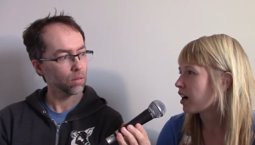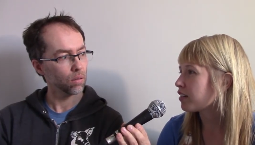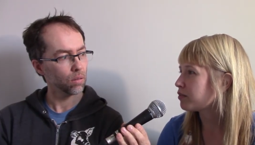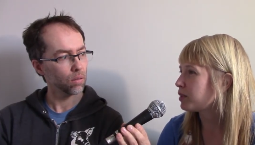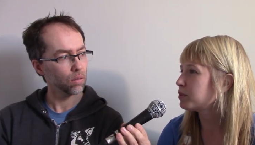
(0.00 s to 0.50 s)

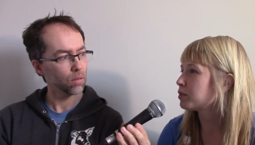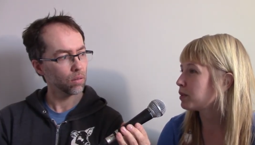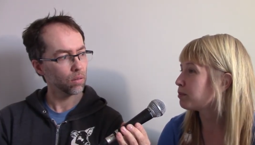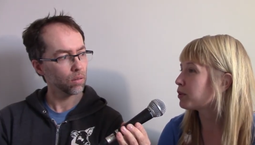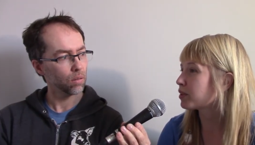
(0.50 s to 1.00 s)
Speaker 1: I've been with
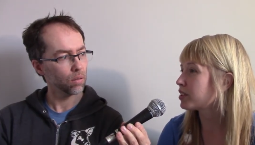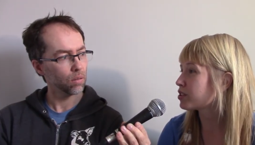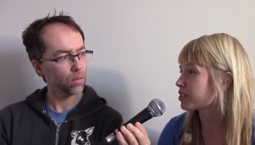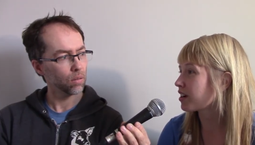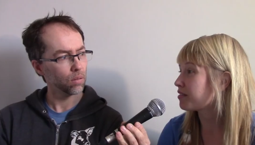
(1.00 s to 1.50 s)
people where they
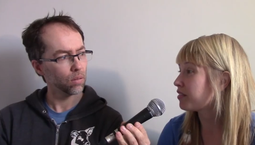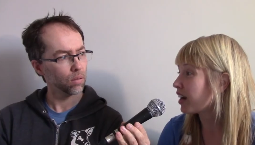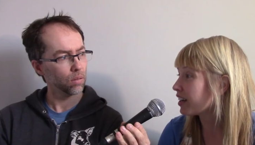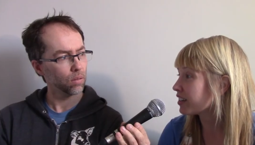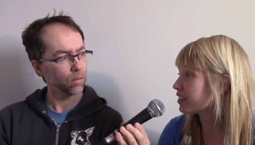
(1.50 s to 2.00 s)
just got
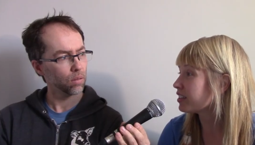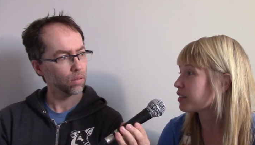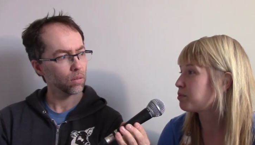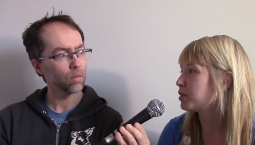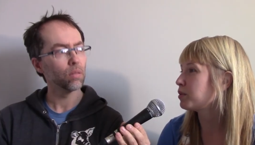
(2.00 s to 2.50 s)
fired.
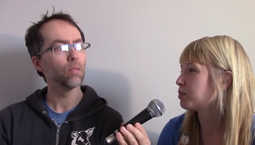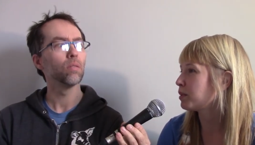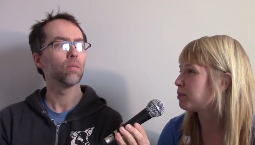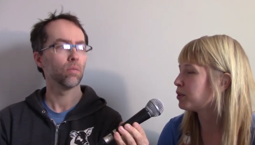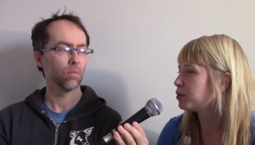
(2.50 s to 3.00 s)
I've been with
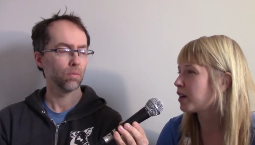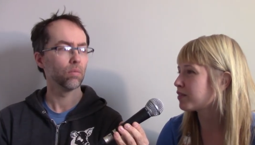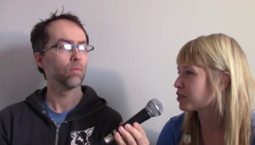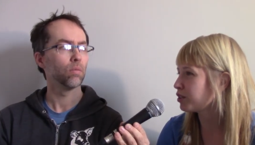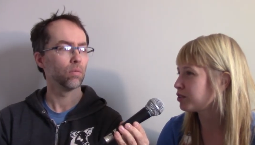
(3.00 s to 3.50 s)
people who
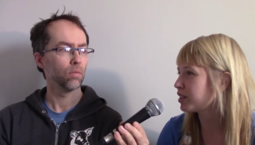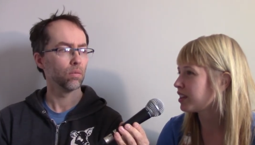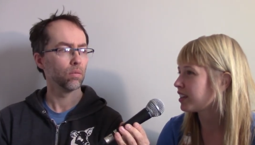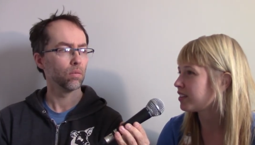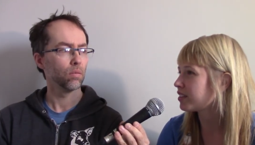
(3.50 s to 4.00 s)
have
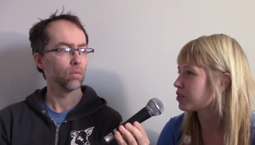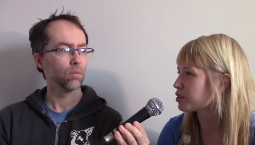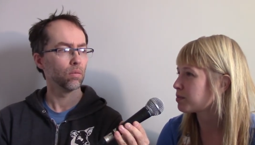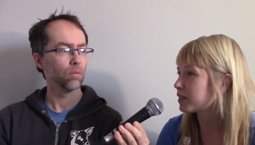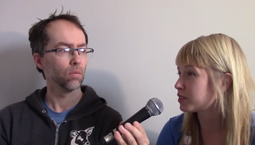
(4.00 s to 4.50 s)
children that
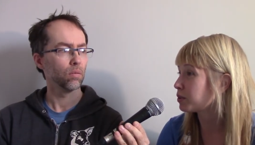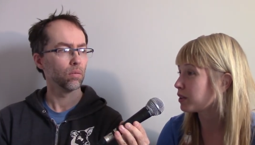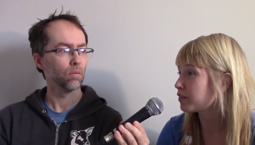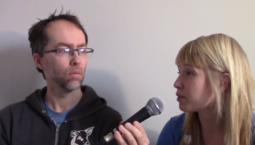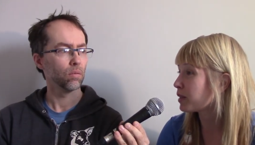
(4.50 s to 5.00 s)
just passed
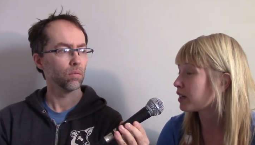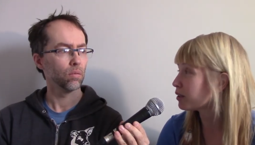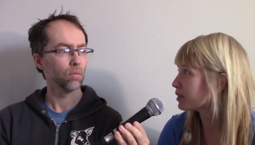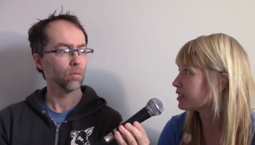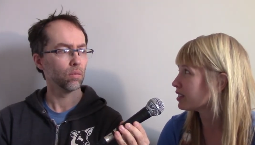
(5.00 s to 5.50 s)
away from a
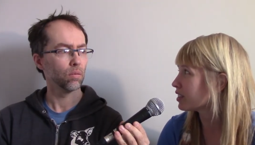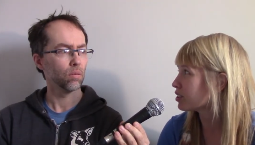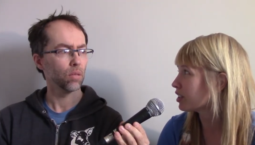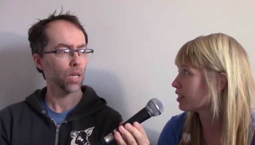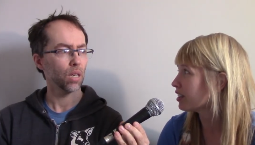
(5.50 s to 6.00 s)
heroin
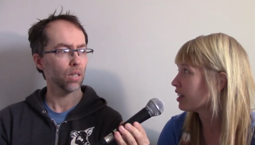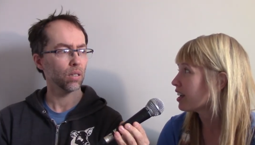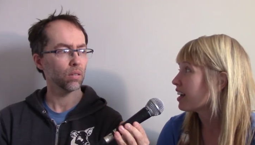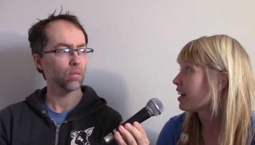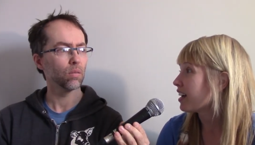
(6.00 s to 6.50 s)
addiction.
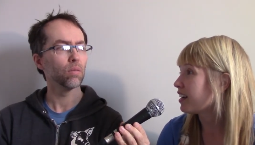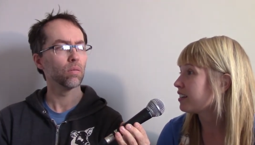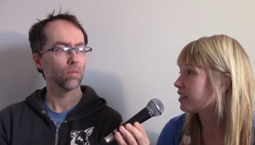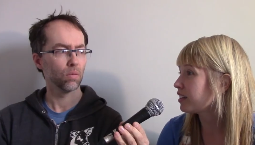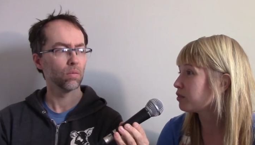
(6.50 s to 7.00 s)

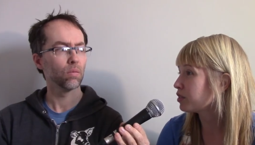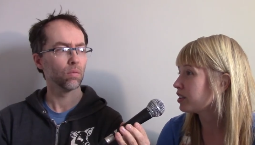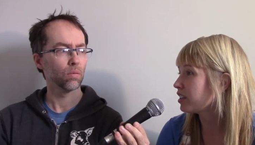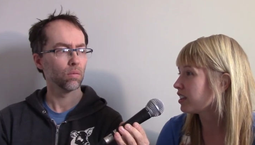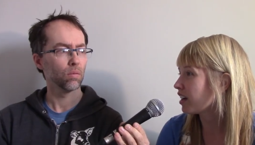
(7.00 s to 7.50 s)
And they
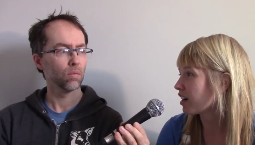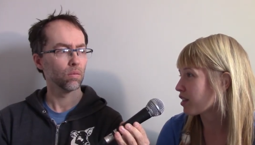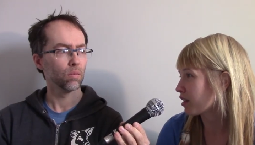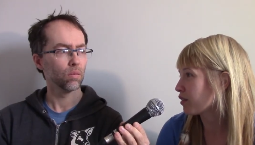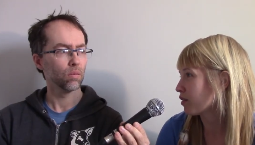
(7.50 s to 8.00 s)
really, I
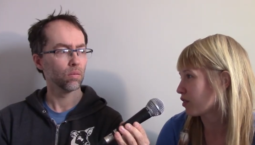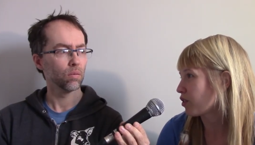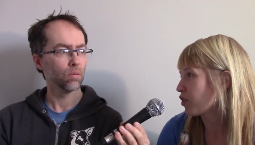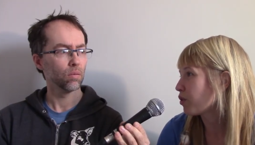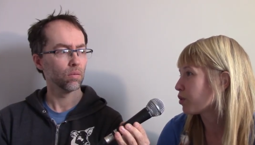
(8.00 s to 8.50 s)
think,
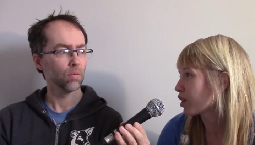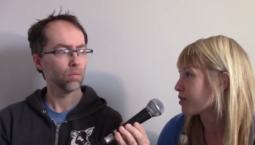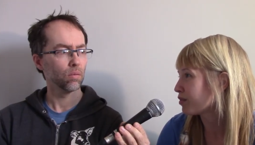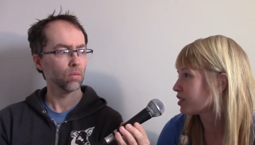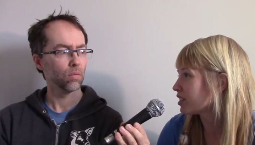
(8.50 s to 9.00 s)
were
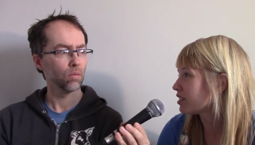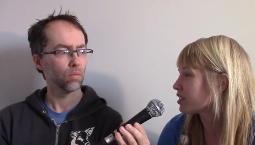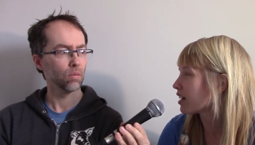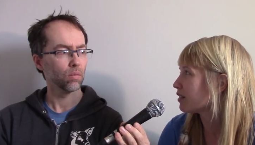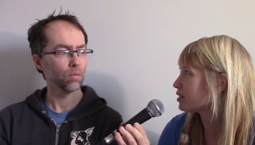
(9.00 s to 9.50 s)
comforted
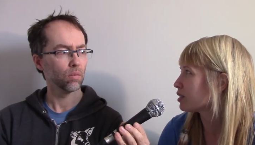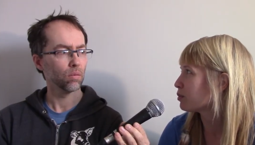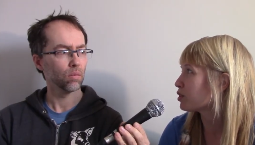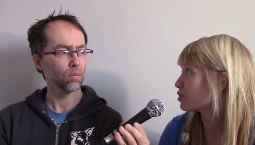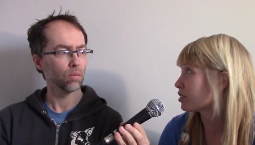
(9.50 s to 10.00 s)
to have
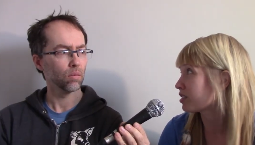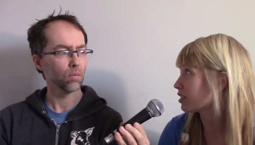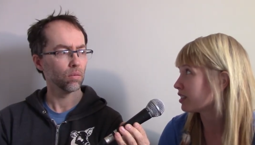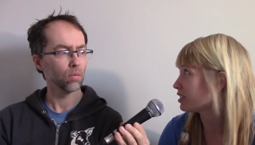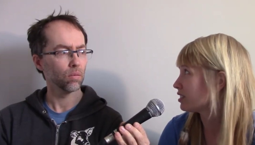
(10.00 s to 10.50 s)
someone just
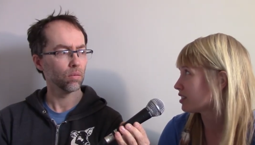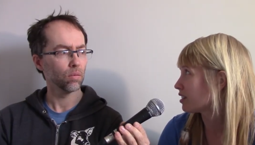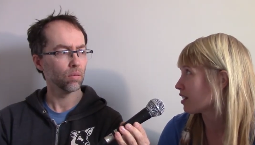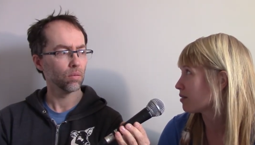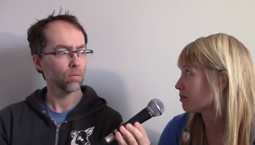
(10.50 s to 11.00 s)
to listen to
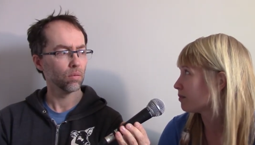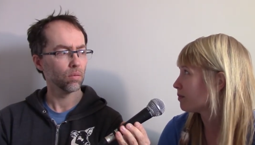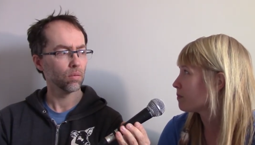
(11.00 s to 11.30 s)
them.